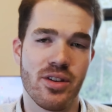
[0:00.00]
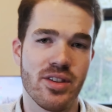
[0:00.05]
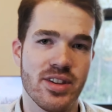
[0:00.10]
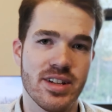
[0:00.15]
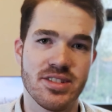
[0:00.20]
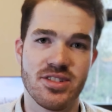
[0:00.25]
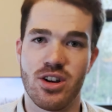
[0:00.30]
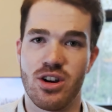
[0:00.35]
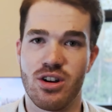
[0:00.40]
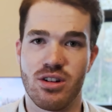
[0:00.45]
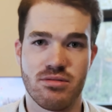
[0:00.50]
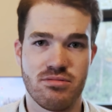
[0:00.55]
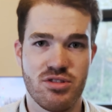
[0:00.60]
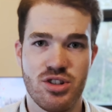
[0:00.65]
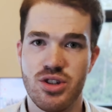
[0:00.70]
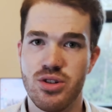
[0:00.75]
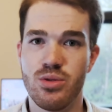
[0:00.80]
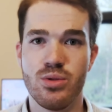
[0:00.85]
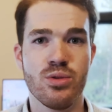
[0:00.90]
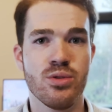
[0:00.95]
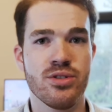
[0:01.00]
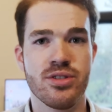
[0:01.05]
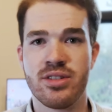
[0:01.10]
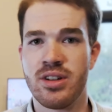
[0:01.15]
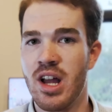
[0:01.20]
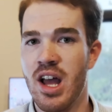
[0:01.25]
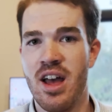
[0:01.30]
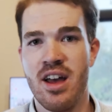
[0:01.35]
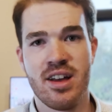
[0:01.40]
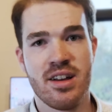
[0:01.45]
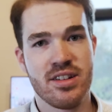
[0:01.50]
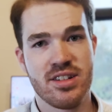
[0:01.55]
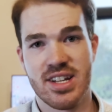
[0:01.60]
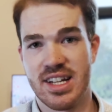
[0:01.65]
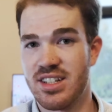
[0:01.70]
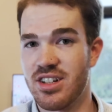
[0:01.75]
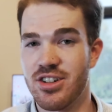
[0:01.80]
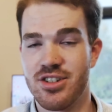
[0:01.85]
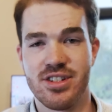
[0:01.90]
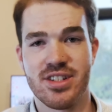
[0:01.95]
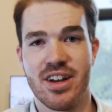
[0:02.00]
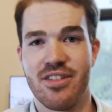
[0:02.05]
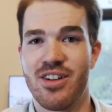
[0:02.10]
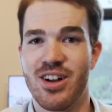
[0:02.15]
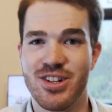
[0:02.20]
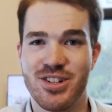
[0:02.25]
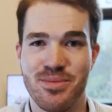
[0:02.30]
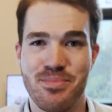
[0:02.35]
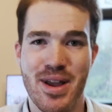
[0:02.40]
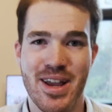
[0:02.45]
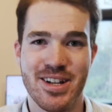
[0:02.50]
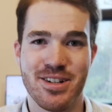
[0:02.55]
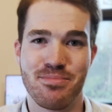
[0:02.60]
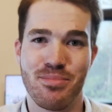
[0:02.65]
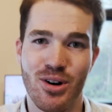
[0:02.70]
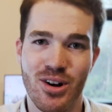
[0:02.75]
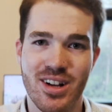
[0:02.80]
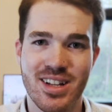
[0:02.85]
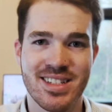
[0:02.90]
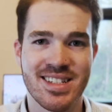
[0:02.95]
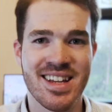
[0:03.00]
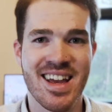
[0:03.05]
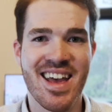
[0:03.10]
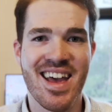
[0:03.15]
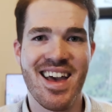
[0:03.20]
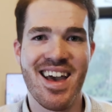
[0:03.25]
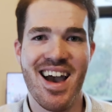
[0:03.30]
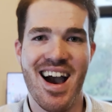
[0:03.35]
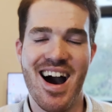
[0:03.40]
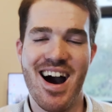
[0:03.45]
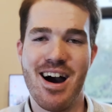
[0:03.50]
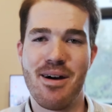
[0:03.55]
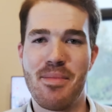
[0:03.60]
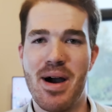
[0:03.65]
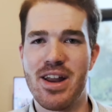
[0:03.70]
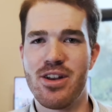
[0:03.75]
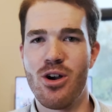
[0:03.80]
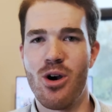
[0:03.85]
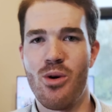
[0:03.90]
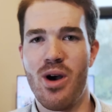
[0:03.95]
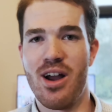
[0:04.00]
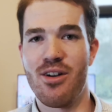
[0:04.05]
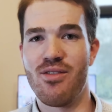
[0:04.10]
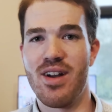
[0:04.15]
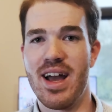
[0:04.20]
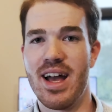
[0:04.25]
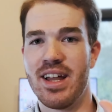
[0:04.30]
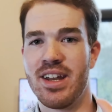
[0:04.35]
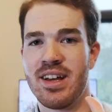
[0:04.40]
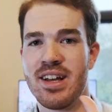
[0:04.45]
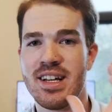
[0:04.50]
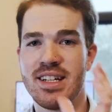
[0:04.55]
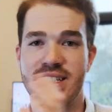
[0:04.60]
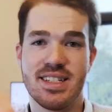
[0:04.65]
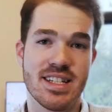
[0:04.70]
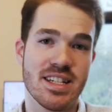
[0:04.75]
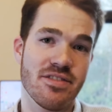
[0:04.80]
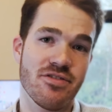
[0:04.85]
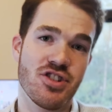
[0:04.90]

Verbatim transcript: These are huge 600, 700 page books. Um, I know I read Steve